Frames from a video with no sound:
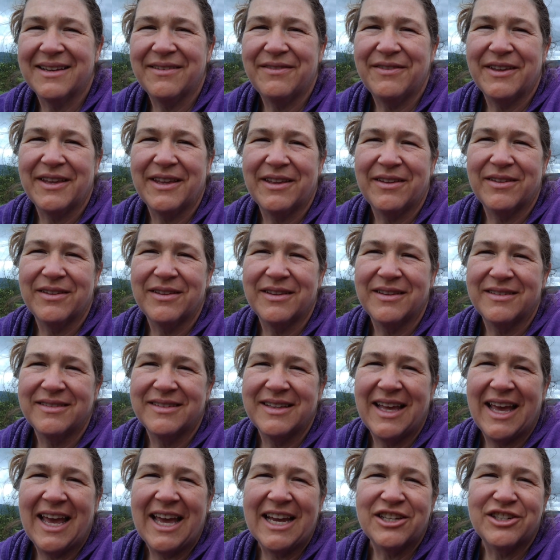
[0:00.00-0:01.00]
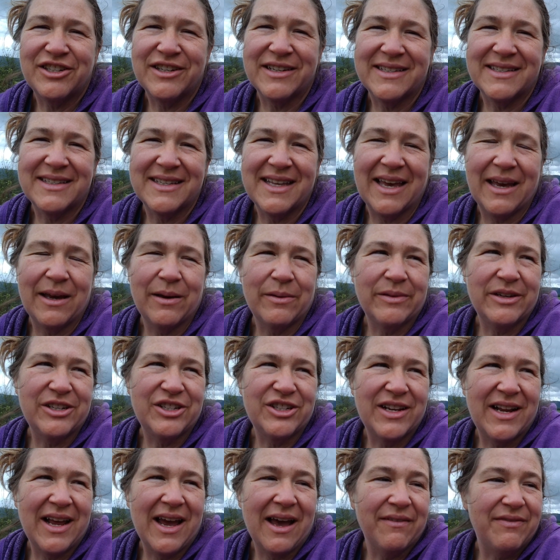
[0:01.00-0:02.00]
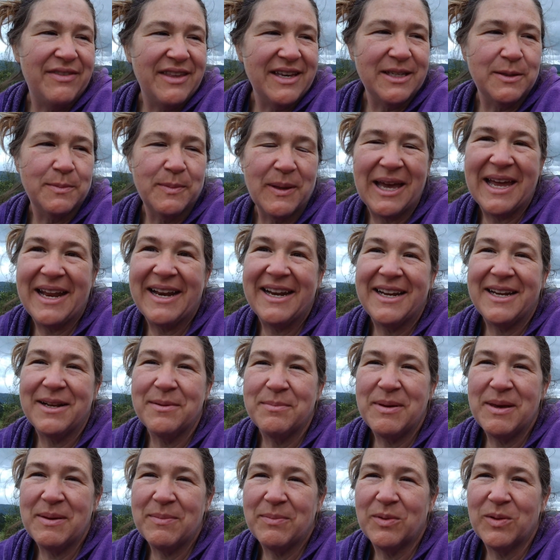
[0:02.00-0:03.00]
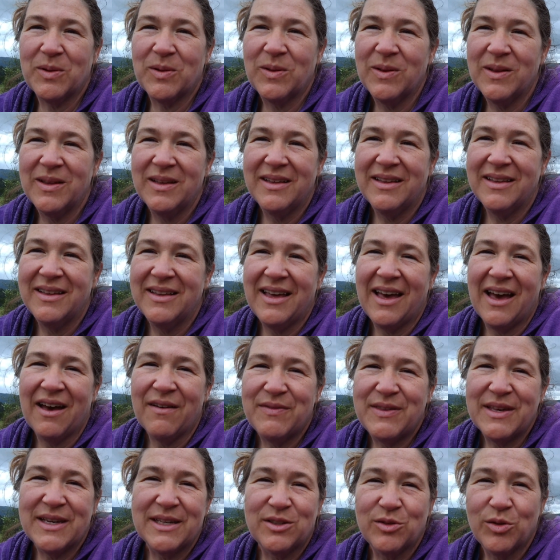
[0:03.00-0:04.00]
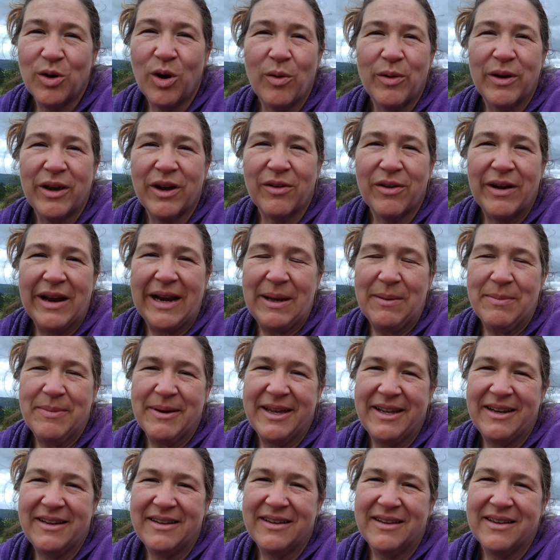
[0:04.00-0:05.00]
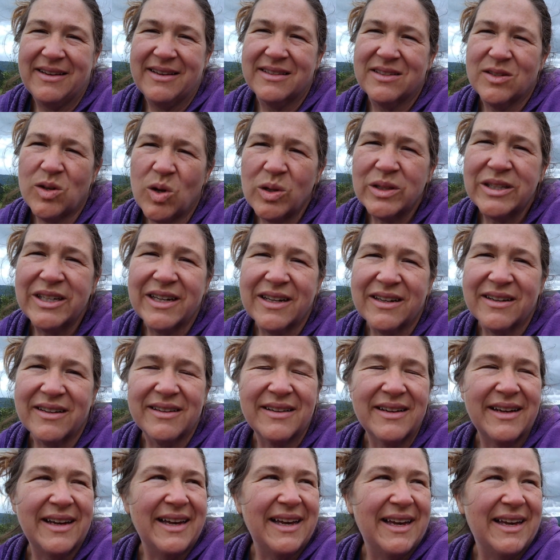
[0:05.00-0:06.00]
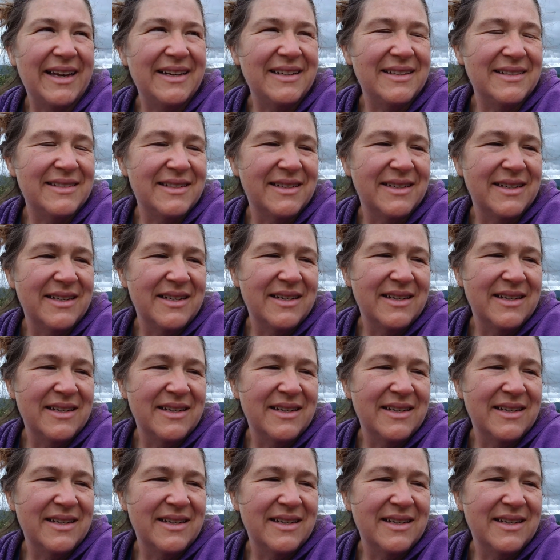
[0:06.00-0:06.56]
I feel anxious, like we should have things planted and people have things growing already, but it's cold here and